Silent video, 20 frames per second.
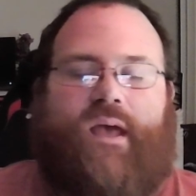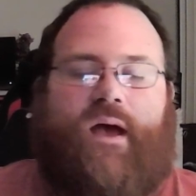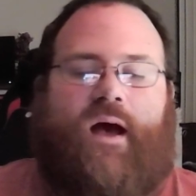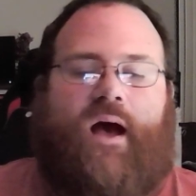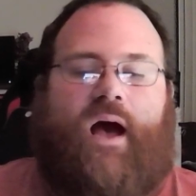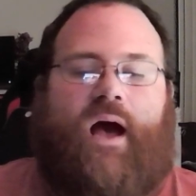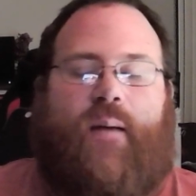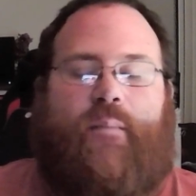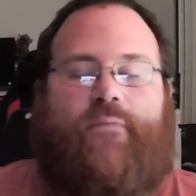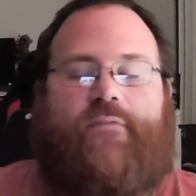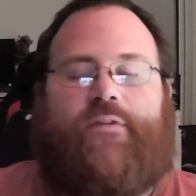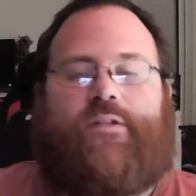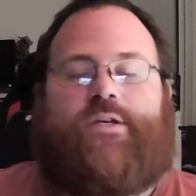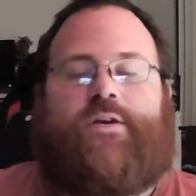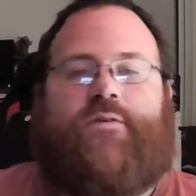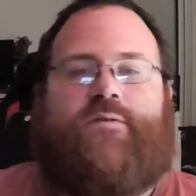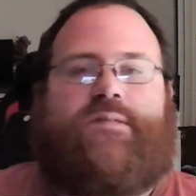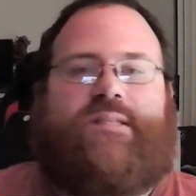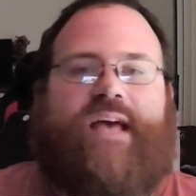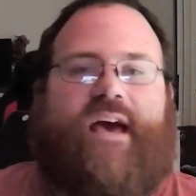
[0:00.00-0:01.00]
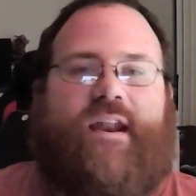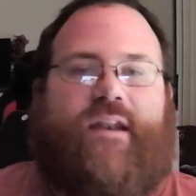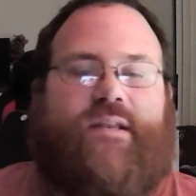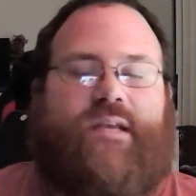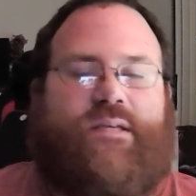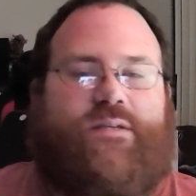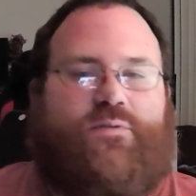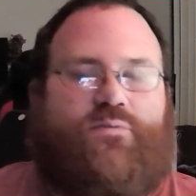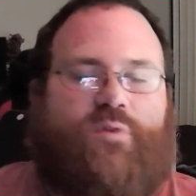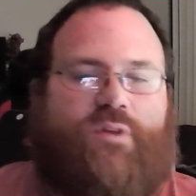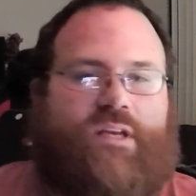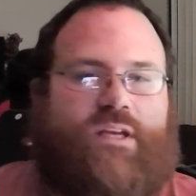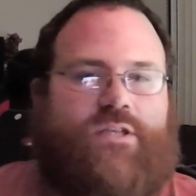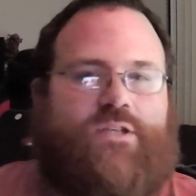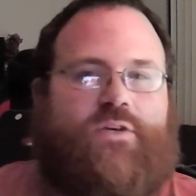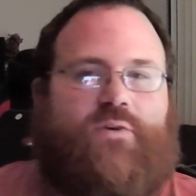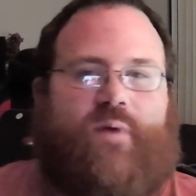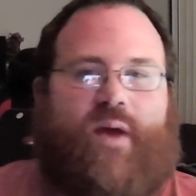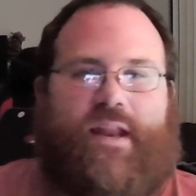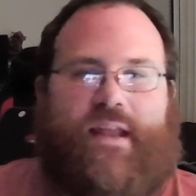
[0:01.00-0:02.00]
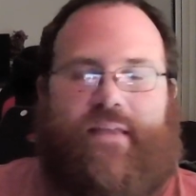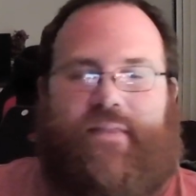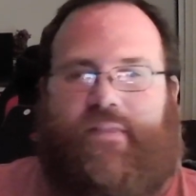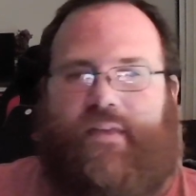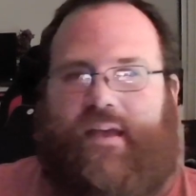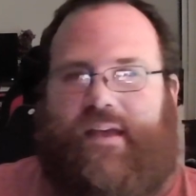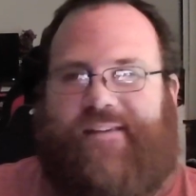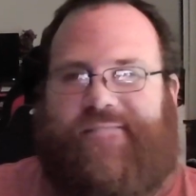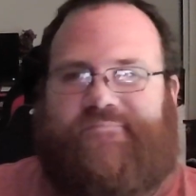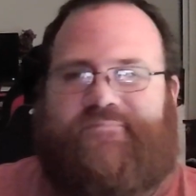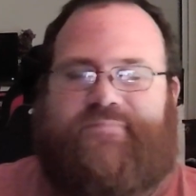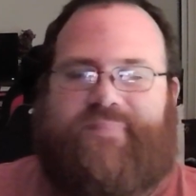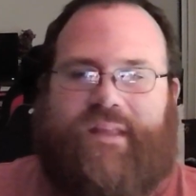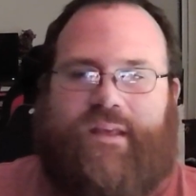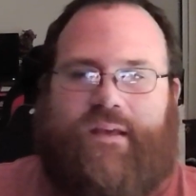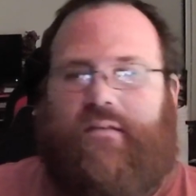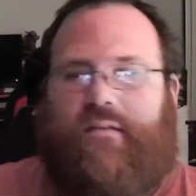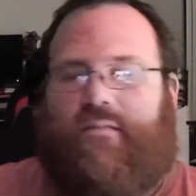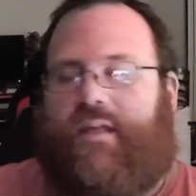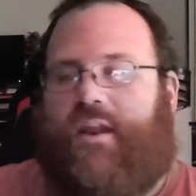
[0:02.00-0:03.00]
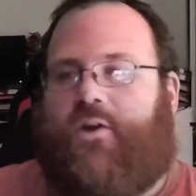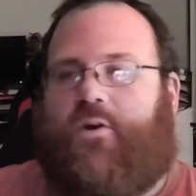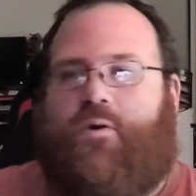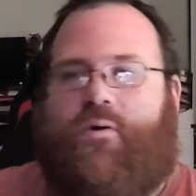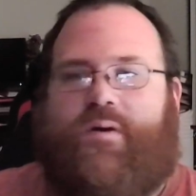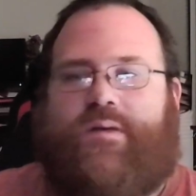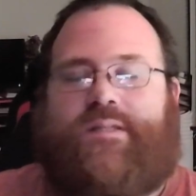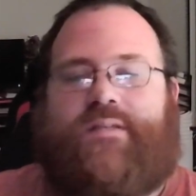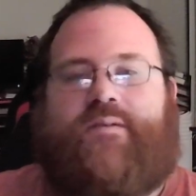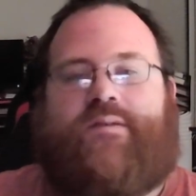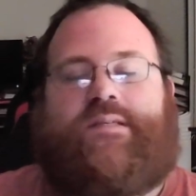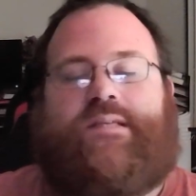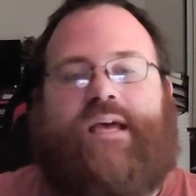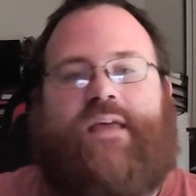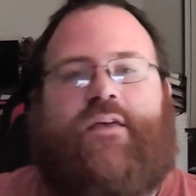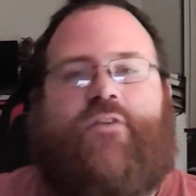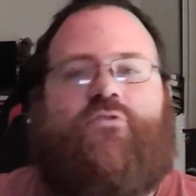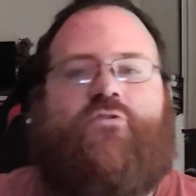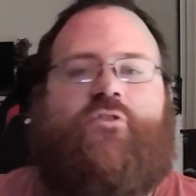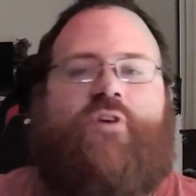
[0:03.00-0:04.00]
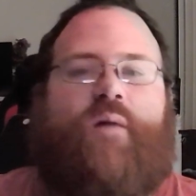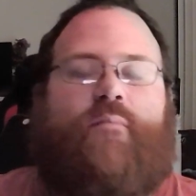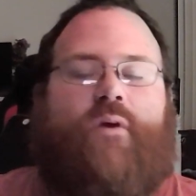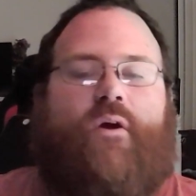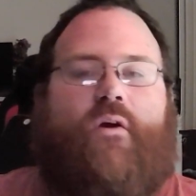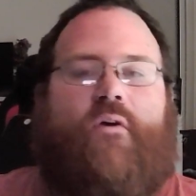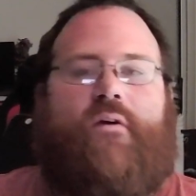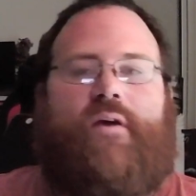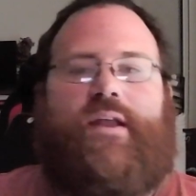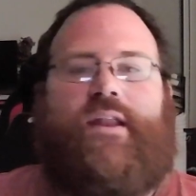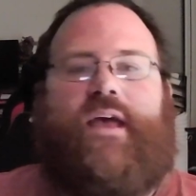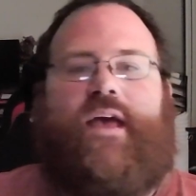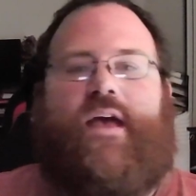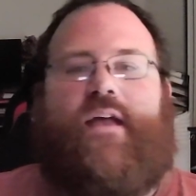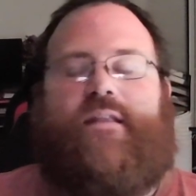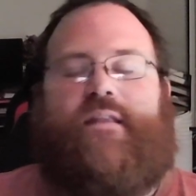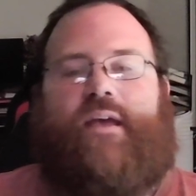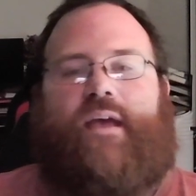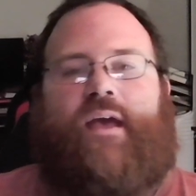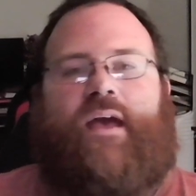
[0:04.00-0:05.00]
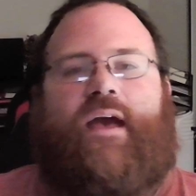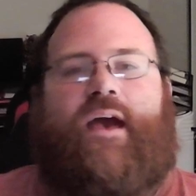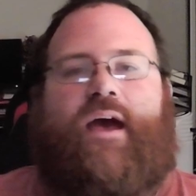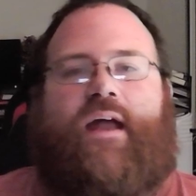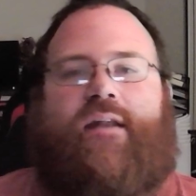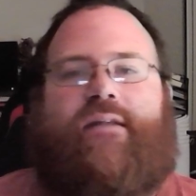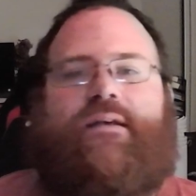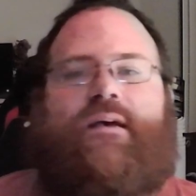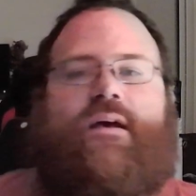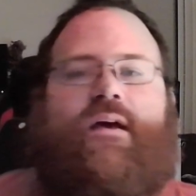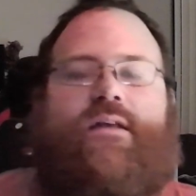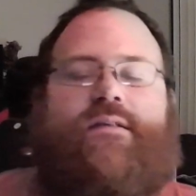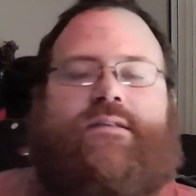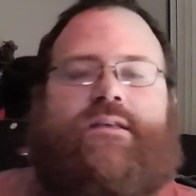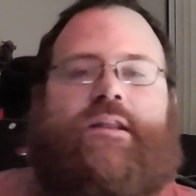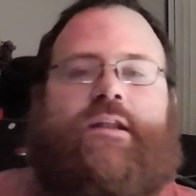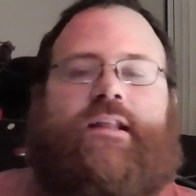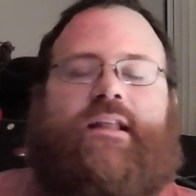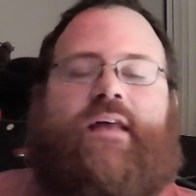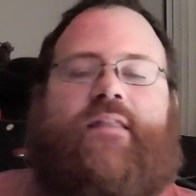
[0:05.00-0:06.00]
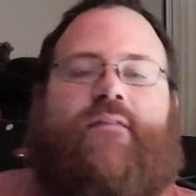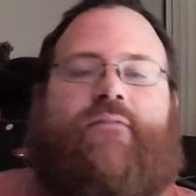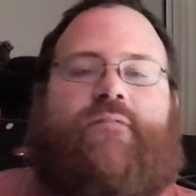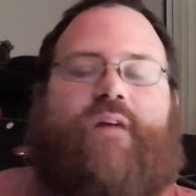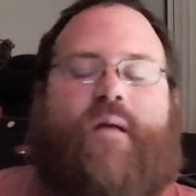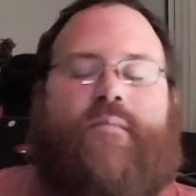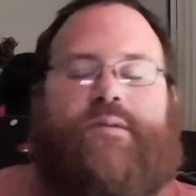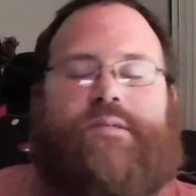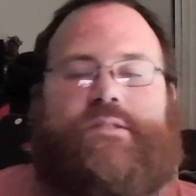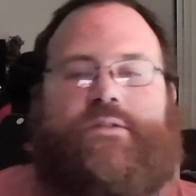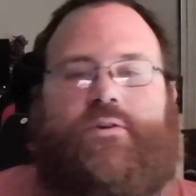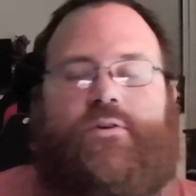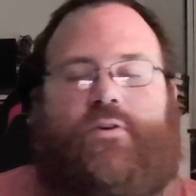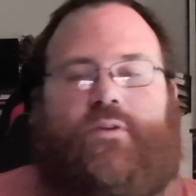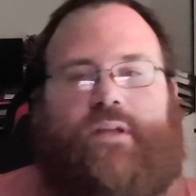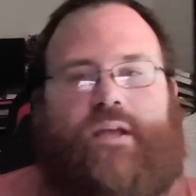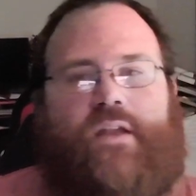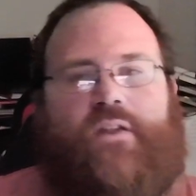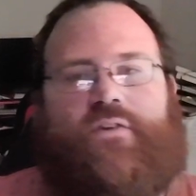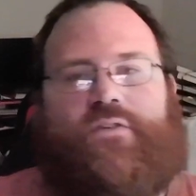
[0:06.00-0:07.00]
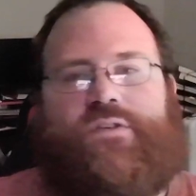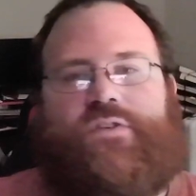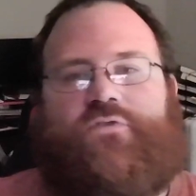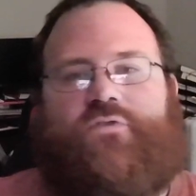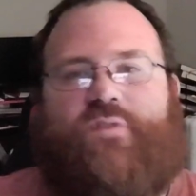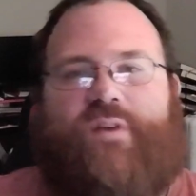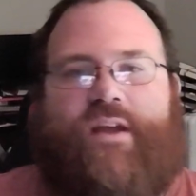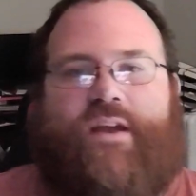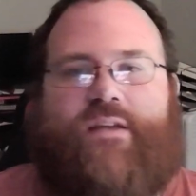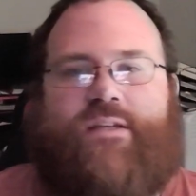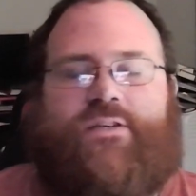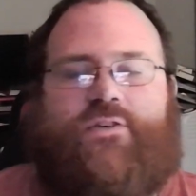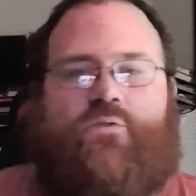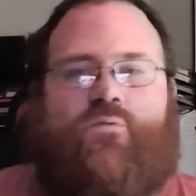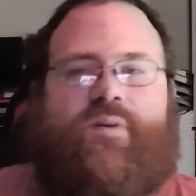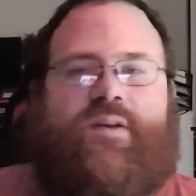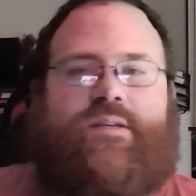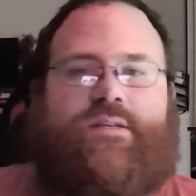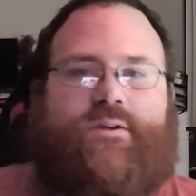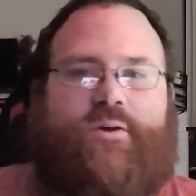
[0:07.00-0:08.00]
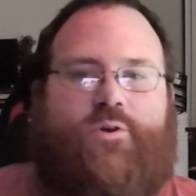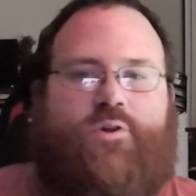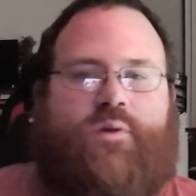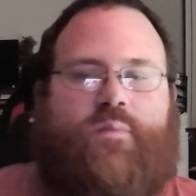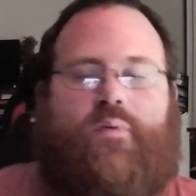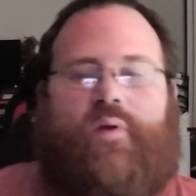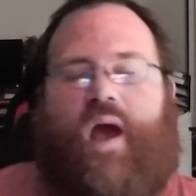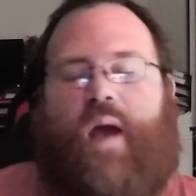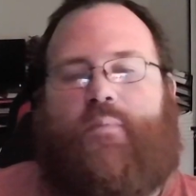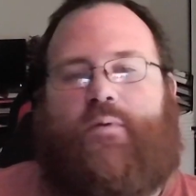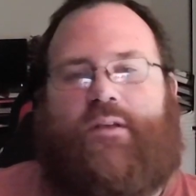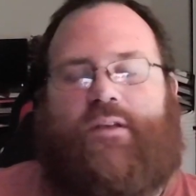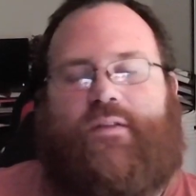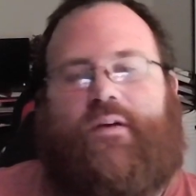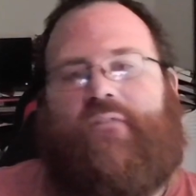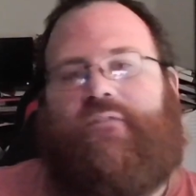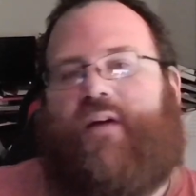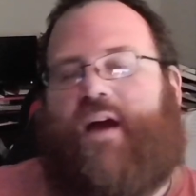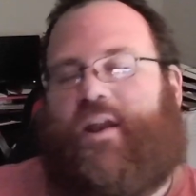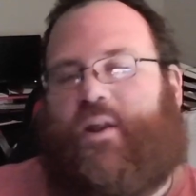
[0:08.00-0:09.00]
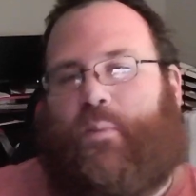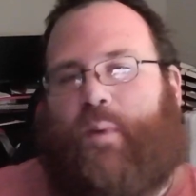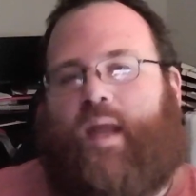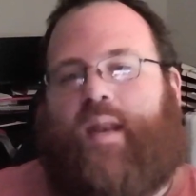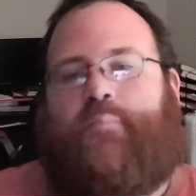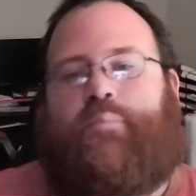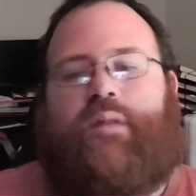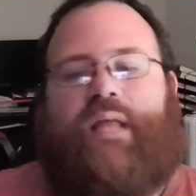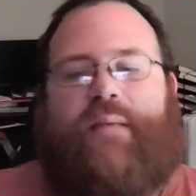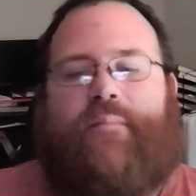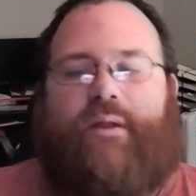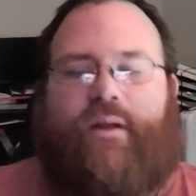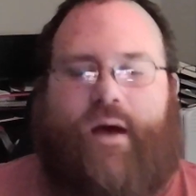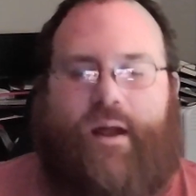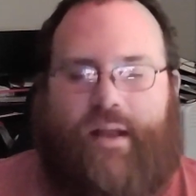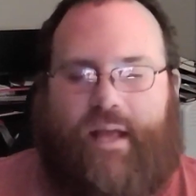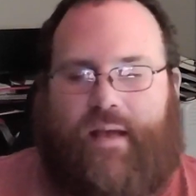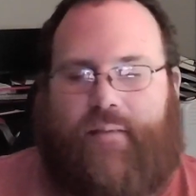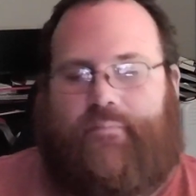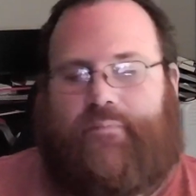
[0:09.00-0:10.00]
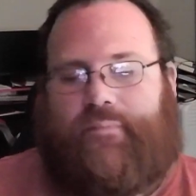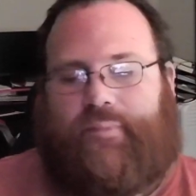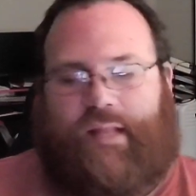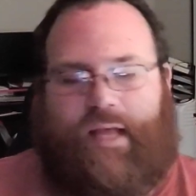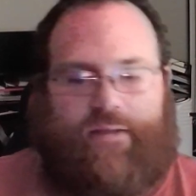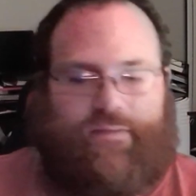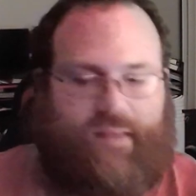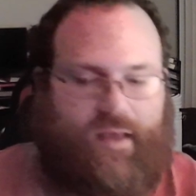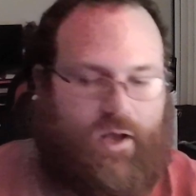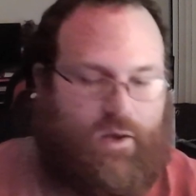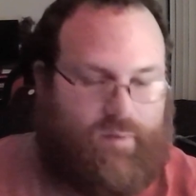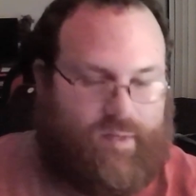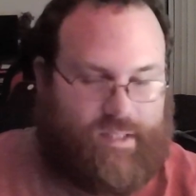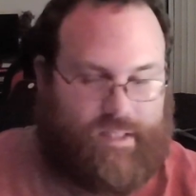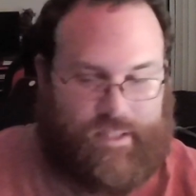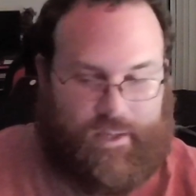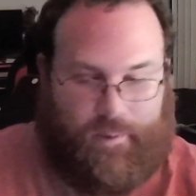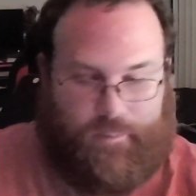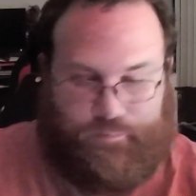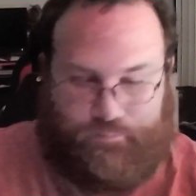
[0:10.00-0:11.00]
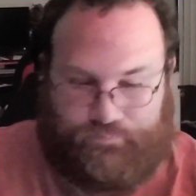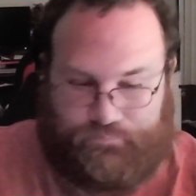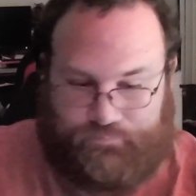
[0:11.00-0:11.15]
If it turns out it doesn't really do anything, then of course they'll say that Trump hurried it and didn't allow the pharmaceutical industry to research it properly. They'll find a way to blame it on him like they always do.